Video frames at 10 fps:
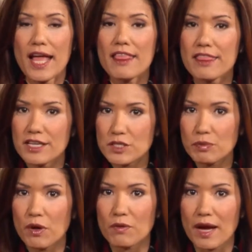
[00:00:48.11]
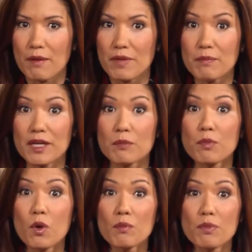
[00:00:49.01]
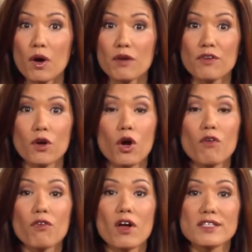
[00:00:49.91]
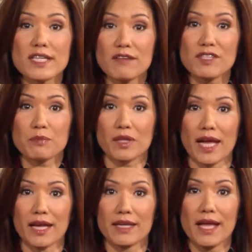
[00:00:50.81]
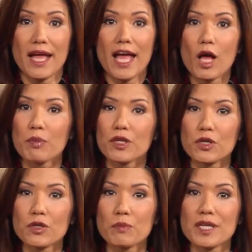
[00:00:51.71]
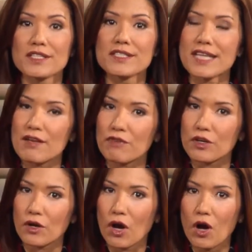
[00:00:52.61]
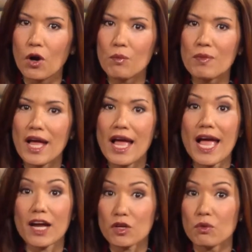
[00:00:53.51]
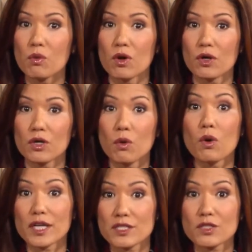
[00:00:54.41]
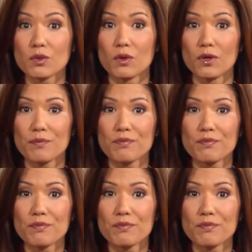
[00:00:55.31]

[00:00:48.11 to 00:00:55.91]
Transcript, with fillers: This program may be an important part of your overall safety plan, helping you to be safe in your home, at your work, or at school.